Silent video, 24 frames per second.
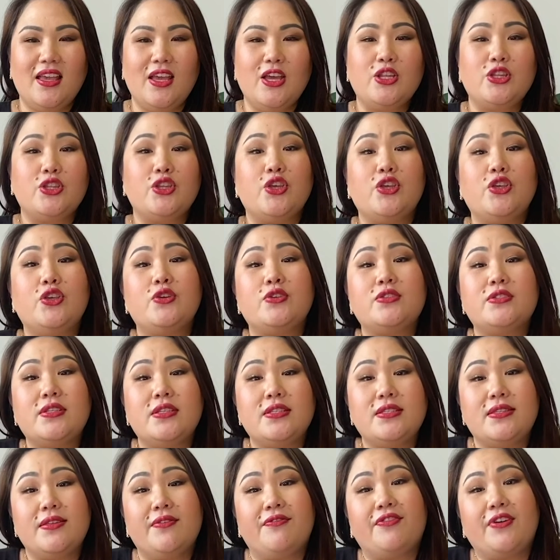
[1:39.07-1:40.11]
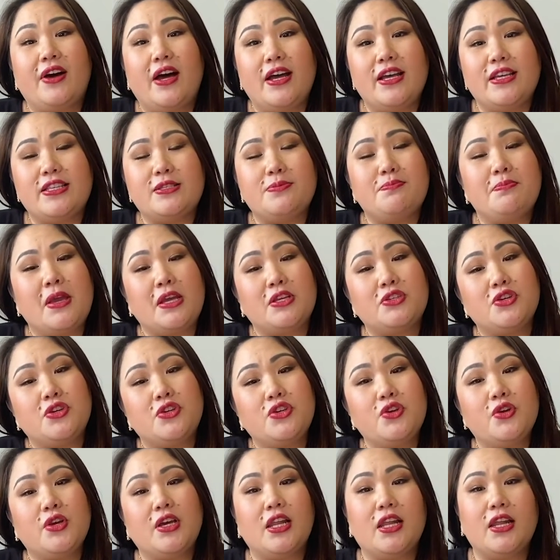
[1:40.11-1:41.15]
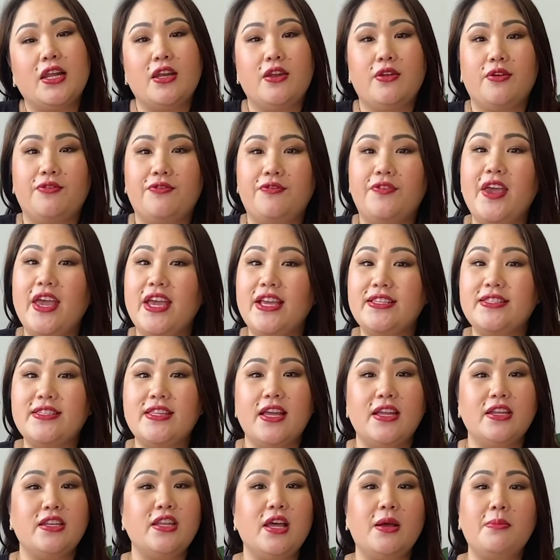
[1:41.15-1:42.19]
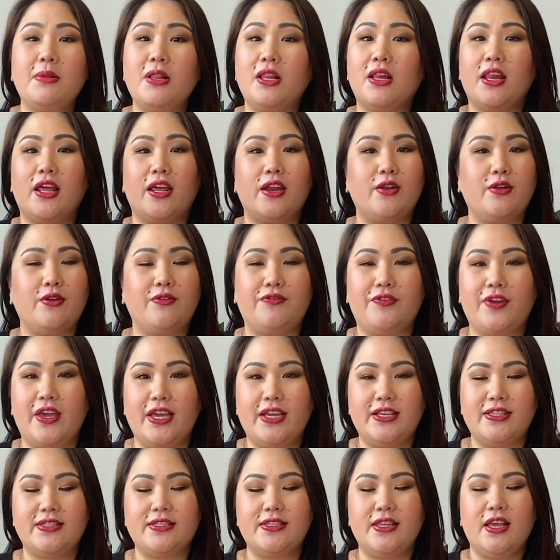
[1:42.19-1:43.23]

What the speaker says: To use this device, make sure you clean your face, double clean your face.